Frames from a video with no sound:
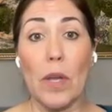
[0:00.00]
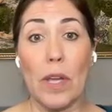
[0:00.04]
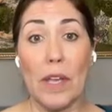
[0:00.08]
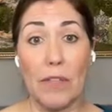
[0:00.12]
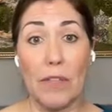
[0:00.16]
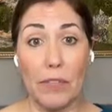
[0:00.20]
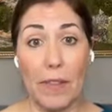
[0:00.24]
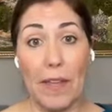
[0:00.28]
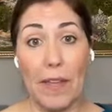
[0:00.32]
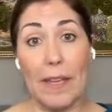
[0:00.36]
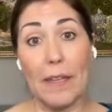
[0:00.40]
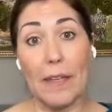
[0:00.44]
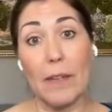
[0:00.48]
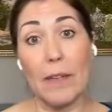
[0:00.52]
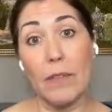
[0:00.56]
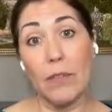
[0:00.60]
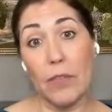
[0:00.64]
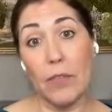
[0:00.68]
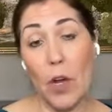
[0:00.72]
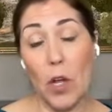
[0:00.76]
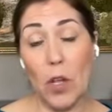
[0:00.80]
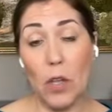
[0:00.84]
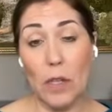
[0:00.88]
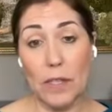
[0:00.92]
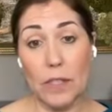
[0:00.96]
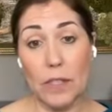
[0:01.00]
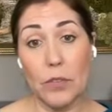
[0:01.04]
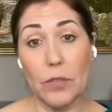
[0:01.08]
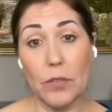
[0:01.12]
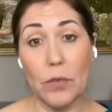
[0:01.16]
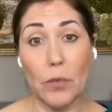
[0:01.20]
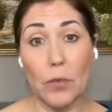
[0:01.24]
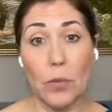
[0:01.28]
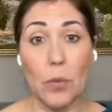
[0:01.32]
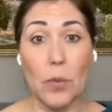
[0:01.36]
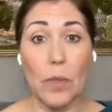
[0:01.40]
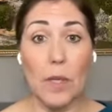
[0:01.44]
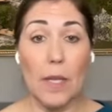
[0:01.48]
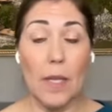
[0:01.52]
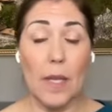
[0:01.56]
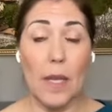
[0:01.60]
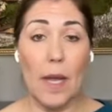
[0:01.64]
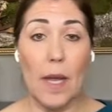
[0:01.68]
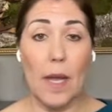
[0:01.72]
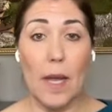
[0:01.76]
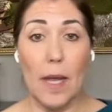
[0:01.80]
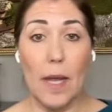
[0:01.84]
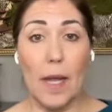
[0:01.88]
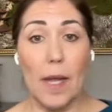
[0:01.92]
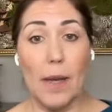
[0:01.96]
if they fall into
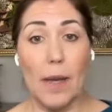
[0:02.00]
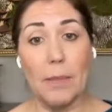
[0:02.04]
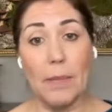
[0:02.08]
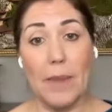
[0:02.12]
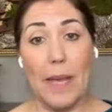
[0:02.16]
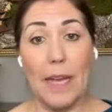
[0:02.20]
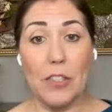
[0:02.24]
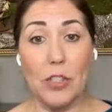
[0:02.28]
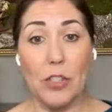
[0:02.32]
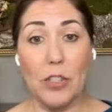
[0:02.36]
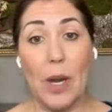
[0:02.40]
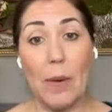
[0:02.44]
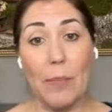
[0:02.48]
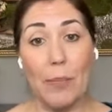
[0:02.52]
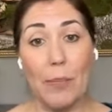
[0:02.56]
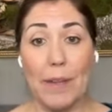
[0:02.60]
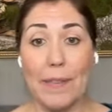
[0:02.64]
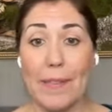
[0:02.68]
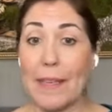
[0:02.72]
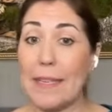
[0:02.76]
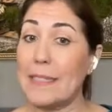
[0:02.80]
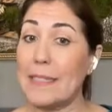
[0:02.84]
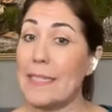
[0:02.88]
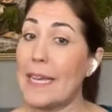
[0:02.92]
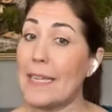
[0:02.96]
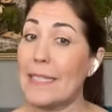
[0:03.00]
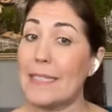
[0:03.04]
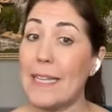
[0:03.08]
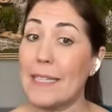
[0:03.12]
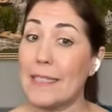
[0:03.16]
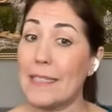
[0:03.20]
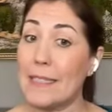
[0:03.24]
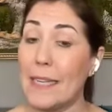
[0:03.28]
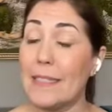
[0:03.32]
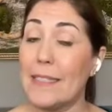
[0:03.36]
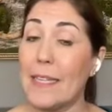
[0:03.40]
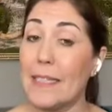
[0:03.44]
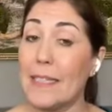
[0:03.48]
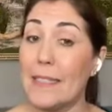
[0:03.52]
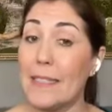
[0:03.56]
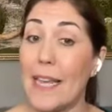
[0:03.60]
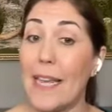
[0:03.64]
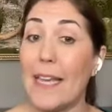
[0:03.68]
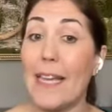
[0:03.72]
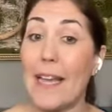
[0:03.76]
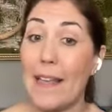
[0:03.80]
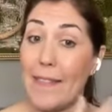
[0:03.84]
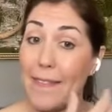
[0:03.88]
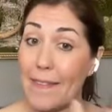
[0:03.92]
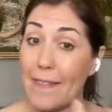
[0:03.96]
that trap, right? They take,
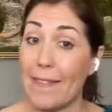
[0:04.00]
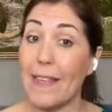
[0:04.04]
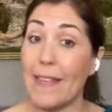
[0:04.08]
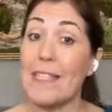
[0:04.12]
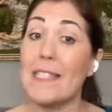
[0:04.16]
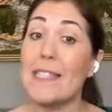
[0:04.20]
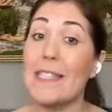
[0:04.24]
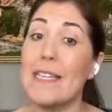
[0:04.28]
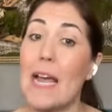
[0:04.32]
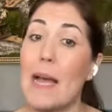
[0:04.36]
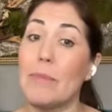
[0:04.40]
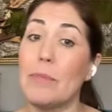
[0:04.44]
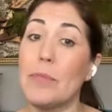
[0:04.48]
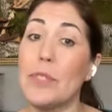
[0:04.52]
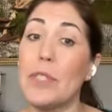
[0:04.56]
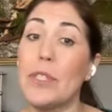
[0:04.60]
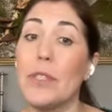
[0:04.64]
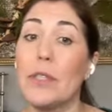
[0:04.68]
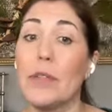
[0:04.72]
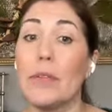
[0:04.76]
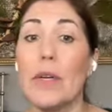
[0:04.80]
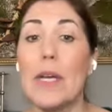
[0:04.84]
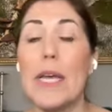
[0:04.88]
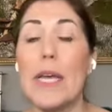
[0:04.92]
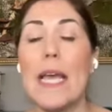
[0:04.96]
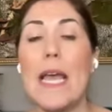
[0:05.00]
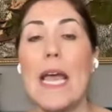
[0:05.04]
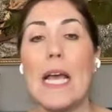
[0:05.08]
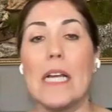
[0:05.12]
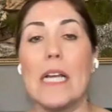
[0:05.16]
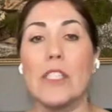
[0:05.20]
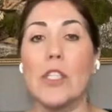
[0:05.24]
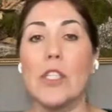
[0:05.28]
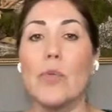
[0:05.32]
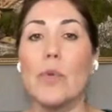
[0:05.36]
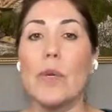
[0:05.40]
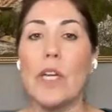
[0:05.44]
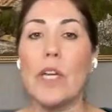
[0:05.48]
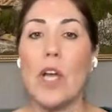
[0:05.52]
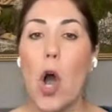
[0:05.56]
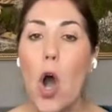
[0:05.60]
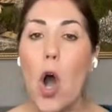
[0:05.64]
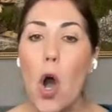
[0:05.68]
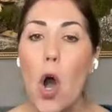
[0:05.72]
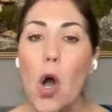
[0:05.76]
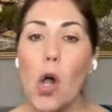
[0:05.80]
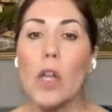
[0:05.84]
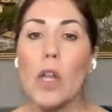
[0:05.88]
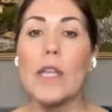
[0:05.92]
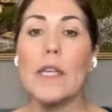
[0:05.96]
and then they snap too. And so we
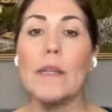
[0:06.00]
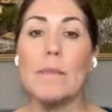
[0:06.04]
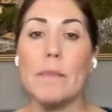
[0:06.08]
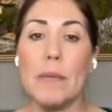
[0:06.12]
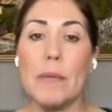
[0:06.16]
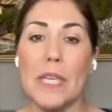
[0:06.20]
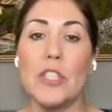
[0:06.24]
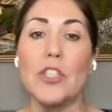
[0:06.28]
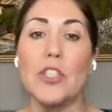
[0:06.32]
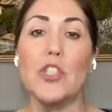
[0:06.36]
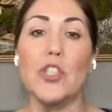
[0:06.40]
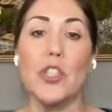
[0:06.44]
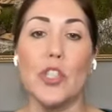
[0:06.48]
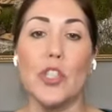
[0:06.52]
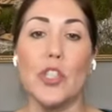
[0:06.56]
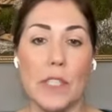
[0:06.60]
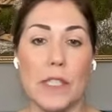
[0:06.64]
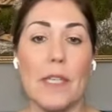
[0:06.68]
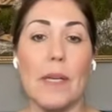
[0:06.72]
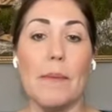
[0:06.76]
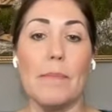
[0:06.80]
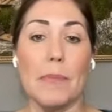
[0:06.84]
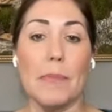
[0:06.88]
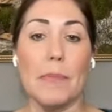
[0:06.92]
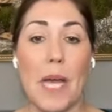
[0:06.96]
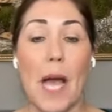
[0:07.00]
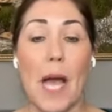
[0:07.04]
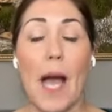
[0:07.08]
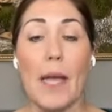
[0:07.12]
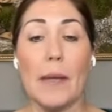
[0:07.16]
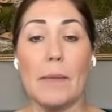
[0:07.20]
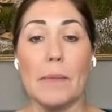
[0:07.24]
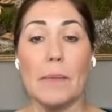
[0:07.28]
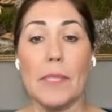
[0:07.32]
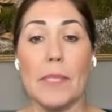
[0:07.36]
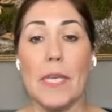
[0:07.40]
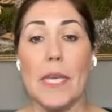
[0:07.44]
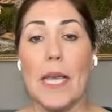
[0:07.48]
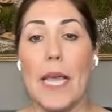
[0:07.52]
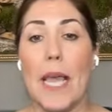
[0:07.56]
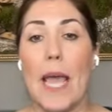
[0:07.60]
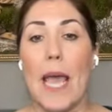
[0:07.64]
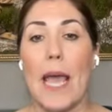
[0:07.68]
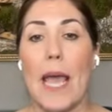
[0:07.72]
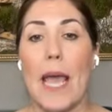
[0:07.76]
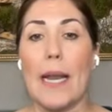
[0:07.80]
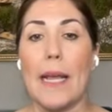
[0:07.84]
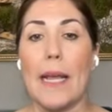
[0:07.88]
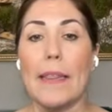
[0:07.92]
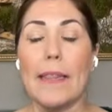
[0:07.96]
all can be a jerk sometimes.
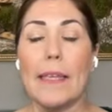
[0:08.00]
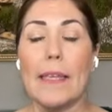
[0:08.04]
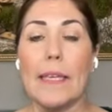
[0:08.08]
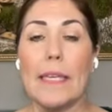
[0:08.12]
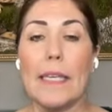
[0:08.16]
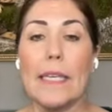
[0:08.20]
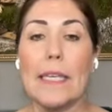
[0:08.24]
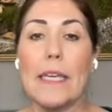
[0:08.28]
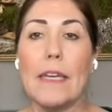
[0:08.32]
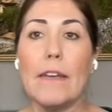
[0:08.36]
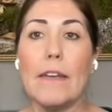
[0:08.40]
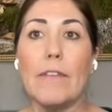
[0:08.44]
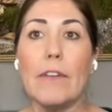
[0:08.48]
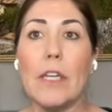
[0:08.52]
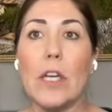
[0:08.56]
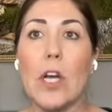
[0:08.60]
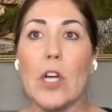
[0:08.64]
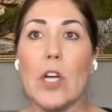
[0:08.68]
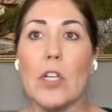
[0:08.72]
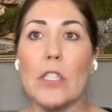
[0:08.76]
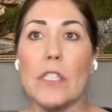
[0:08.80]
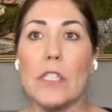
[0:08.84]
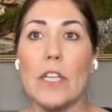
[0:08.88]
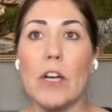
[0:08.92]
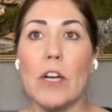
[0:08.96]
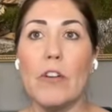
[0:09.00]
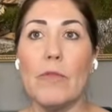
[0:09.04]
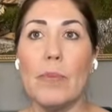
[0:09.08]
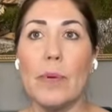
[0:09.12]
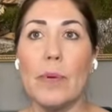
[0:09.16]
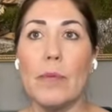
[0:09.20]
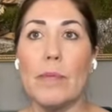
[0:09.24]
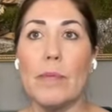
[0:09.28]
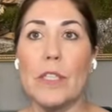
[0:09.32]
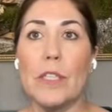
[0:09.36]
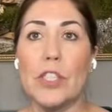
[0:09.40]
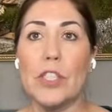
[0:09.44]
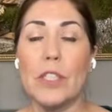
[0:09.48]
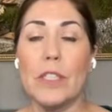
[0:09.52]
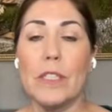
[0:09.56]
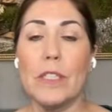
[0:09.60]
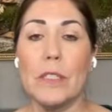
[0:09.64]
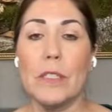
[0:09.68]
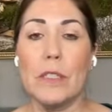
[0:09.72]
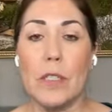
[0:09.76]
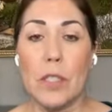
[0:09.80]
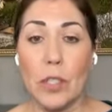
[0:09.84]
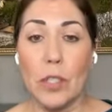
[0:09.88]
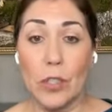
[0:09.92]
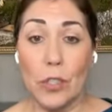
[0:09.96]
And I think giving ourselves
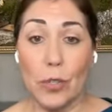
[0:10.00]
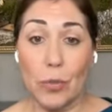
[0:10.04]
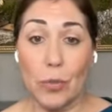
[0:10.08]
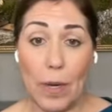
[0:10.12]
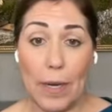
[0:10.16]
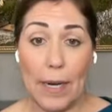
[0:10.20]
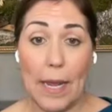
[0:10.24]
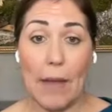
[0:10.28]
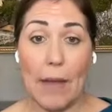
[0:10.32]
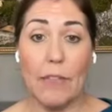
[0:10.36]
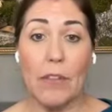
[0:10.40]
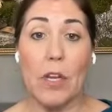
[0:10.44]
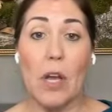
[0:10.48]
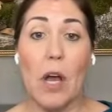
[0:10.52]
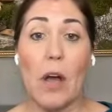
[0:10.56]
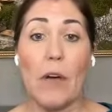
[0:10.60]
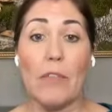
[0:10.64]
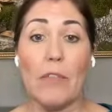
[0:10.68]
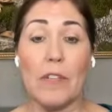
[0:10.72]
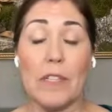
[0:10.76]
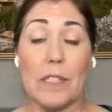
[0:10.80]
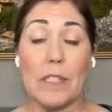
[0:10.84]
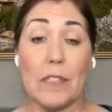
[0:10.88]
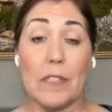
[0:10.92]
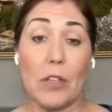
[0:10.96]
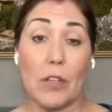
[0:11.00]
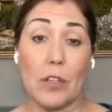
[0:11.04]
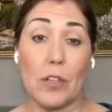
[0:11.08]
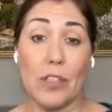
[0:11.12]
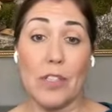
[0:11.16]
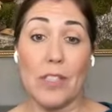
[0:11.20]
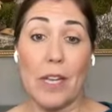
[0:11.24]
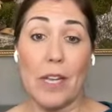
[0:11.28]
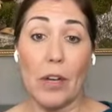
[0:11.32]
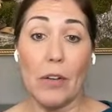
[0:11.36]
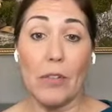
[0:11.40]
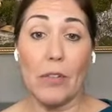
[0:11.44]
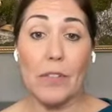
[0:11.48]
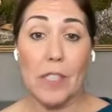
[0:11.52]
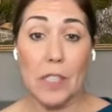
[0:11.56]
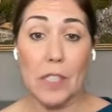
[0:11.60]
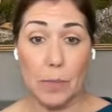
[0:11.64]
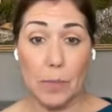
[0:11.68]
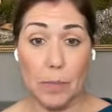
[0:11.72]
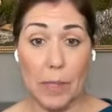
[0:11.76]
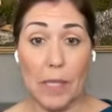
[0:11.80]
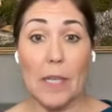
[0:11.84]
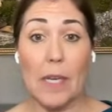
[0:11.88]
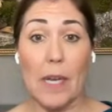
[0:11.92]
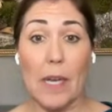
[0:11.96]
permission to have the confidence in ourselves to
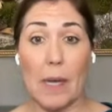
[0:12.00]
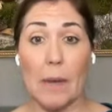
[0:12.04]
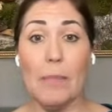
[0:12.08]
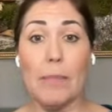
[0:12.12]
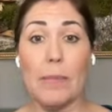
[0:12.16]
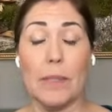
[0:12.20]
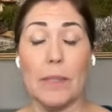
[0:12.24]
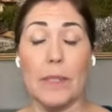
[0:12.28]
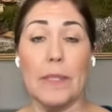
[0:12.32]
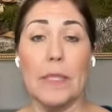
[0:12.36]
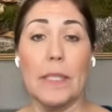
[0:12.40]
speak up,